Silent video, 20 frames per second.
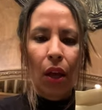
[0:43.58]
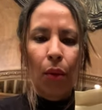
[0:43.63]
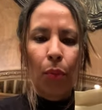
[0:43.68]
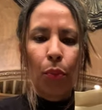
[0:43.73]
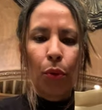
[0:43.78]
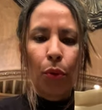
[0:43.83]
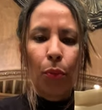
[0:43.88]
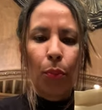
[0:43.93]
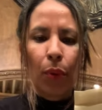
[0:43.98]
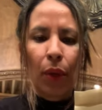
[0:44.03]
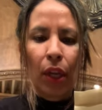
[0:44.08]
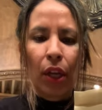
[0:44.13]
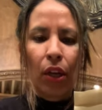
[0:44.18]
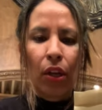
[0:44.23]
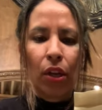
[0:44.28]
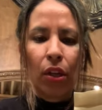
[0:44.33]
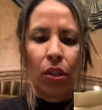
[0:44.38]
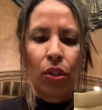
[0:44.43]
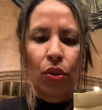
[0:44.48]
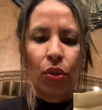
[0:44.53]

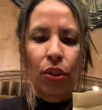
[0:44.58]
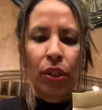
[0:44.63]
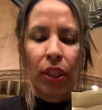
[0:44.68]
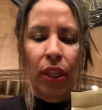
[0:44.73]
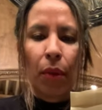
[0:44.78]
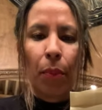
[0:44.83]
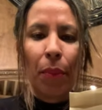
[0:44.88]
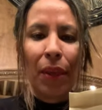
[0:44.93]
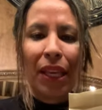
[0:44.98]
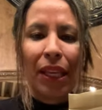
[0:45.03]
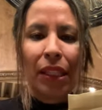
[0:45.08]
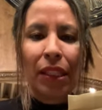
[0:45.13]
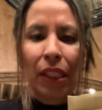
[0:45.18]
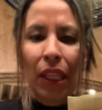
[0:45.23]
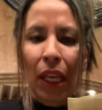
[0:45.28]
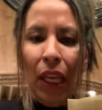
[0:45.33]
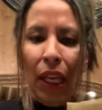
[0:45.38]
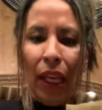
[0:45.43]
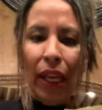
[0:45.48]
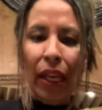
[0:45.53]
prepared tortilla mix.
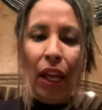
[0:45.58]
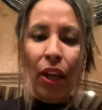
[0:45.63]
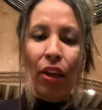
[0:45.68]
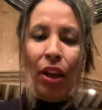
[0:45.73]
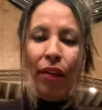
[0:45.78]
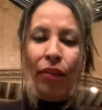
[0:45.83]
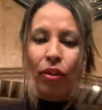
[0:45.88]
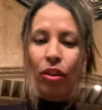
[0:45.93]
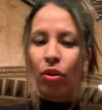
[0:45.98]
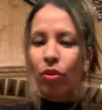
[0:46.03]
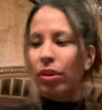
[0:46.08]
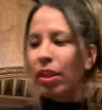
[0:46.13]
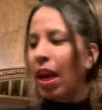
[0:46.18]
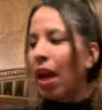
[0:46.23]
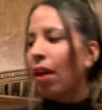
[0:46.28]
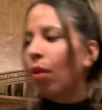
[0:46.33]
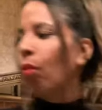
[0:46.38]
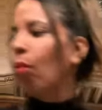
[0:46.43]
Now you have to do is add